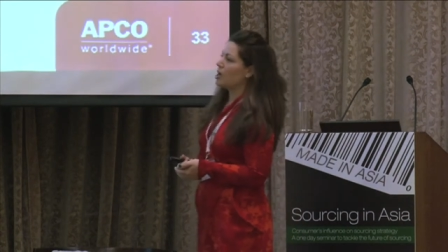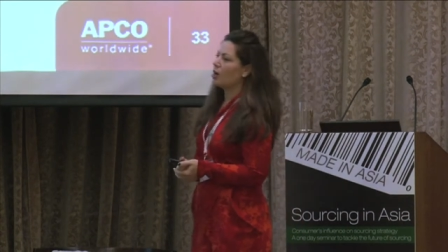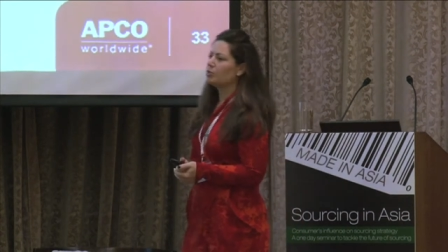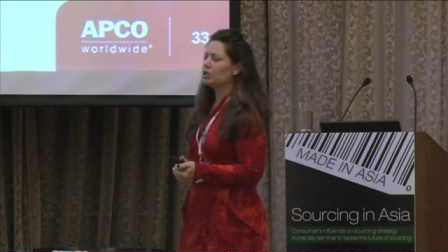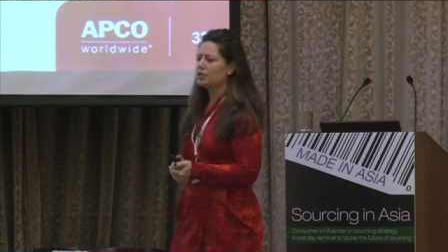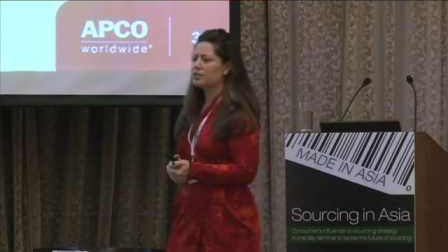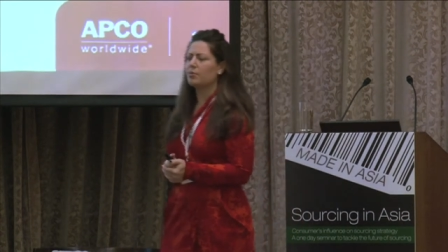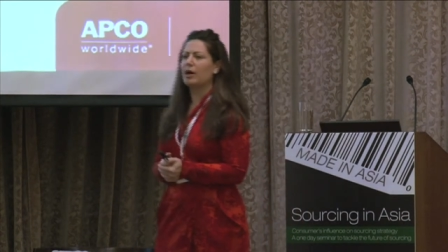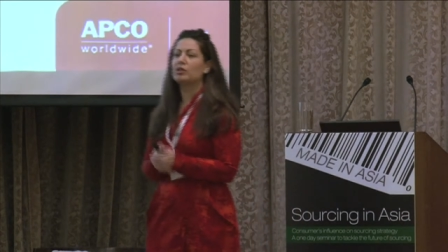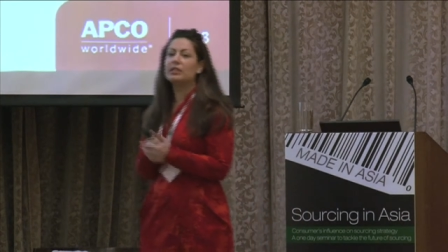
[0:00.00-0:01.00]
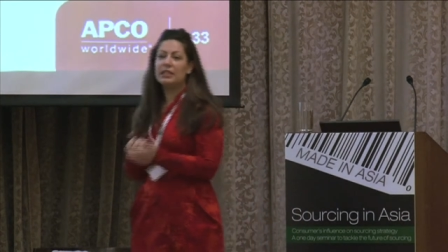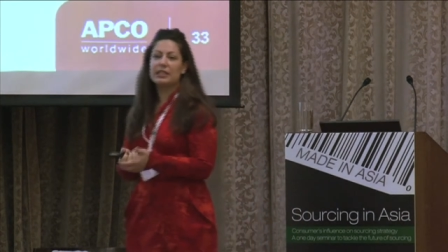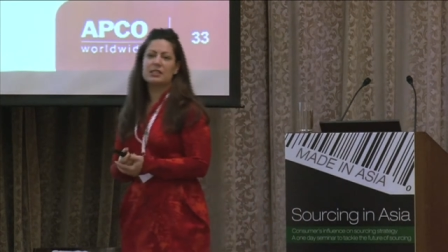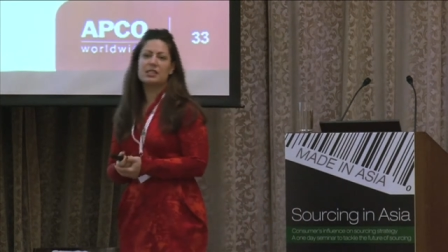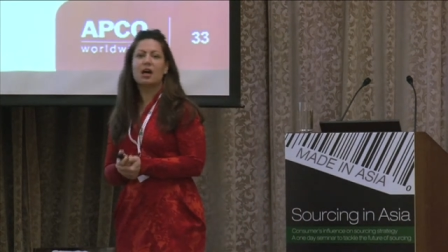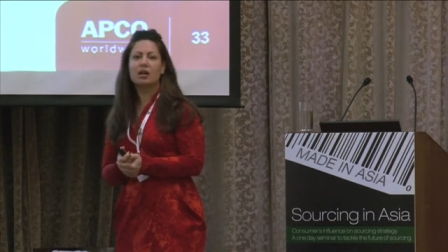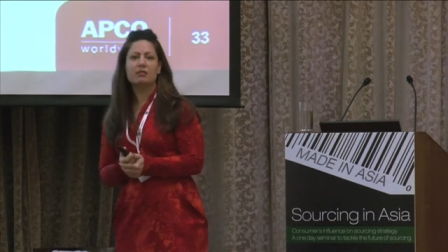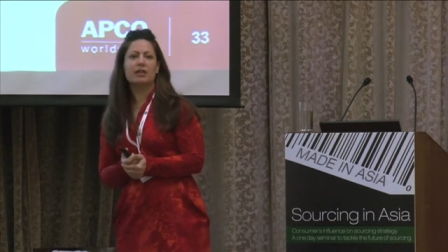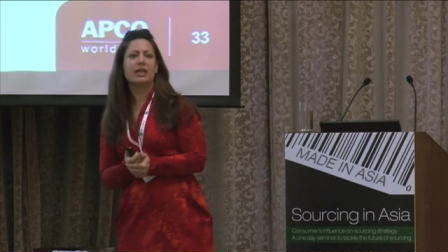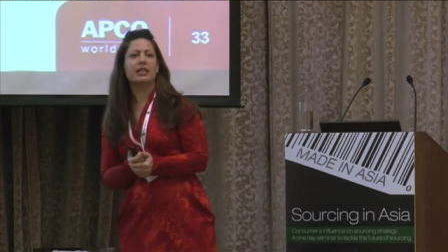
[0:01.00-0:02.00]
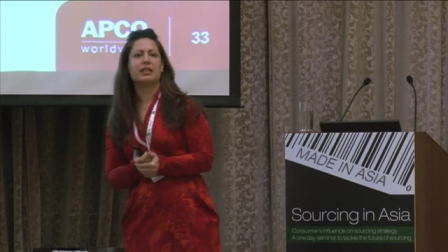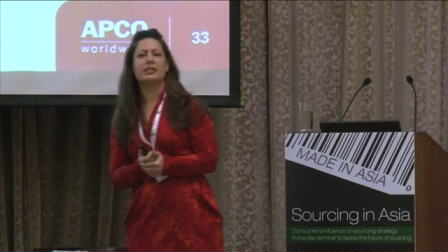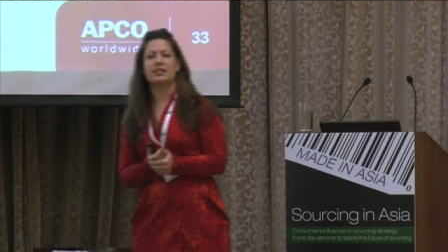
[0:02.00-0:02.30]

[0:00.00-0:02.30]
top bullet is about Li Keqiang, right? He